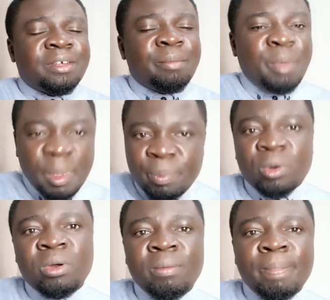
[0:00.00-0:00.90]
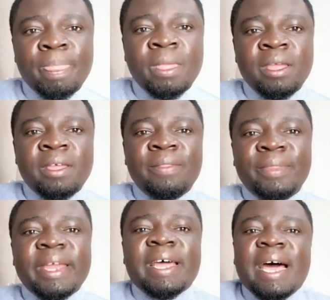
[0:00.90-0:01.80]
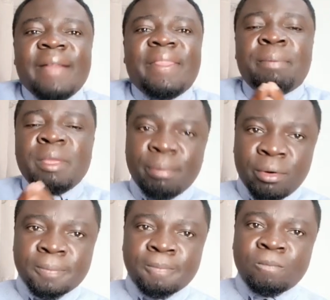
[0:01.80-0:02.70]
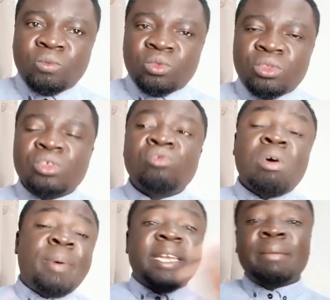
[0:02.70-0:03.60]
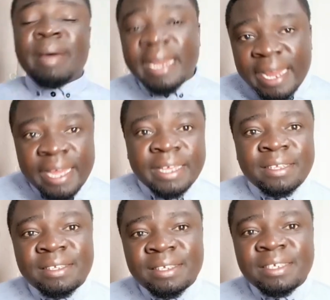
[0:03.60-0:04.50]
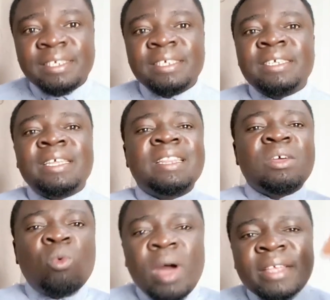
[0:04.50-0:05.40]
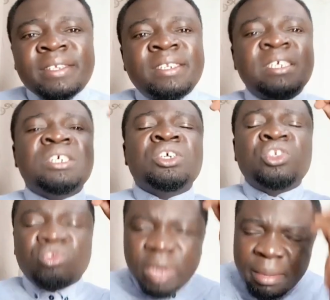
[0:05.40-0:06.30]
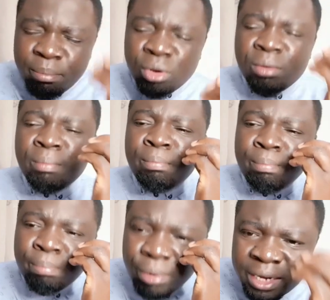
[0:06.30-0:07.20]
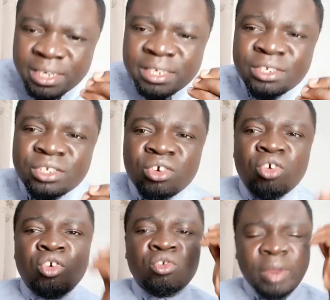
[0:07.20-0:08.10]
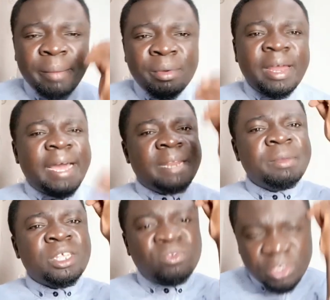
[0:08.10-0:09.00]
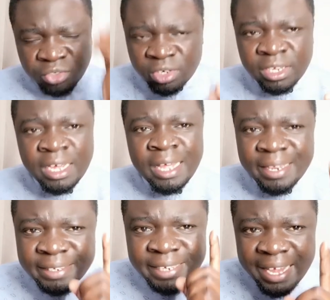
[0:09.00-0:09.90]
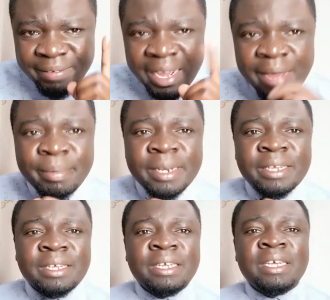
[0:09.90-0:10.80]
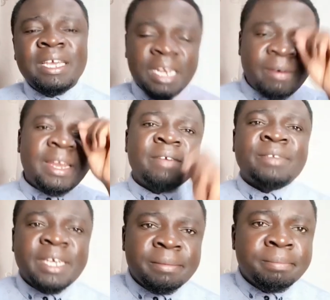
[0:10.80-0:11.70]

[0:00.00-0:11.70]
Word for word: people, then other people wapate baadaye. The worst tribal politics or tribal administration that is ever happening in our lifetime.